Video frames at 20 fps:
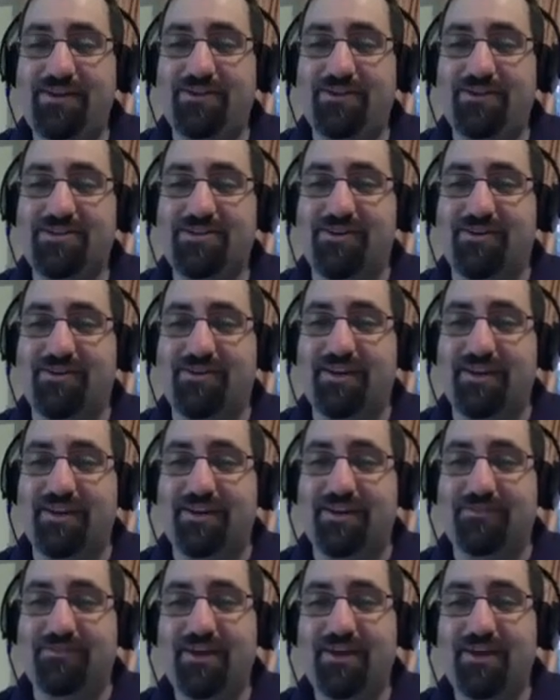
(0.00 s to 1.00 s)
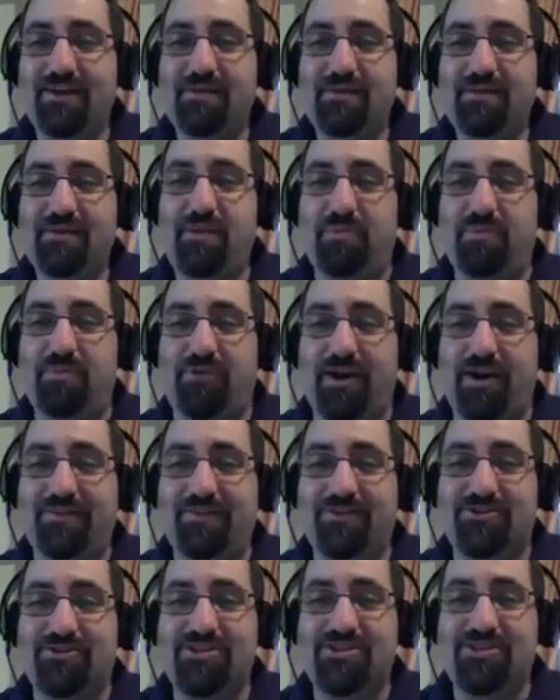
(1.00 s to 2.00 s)
you start getting people
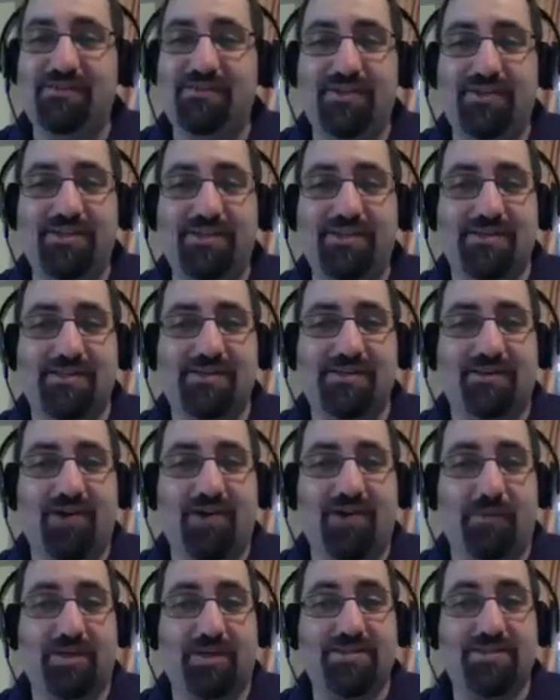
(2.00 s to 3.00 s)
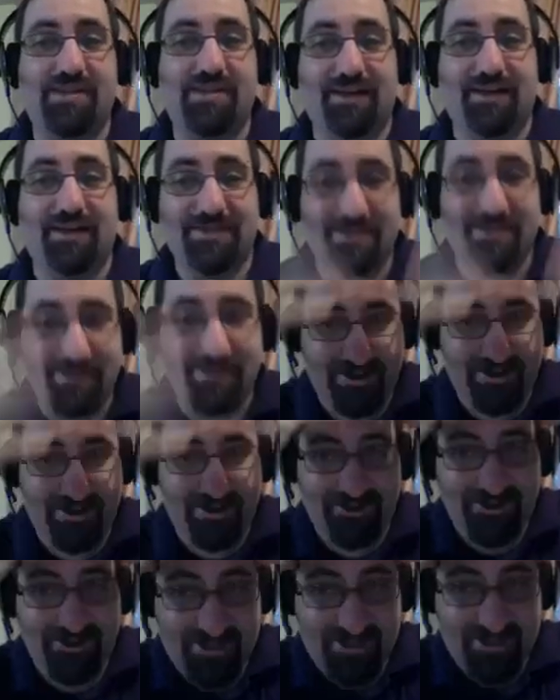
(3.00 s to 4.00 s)
writing their CVs in Comic Sans, and
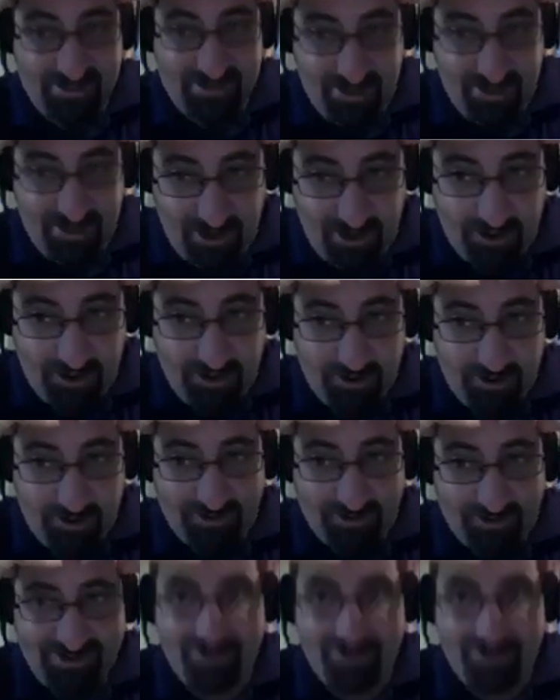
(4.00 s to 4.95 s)
you're just no.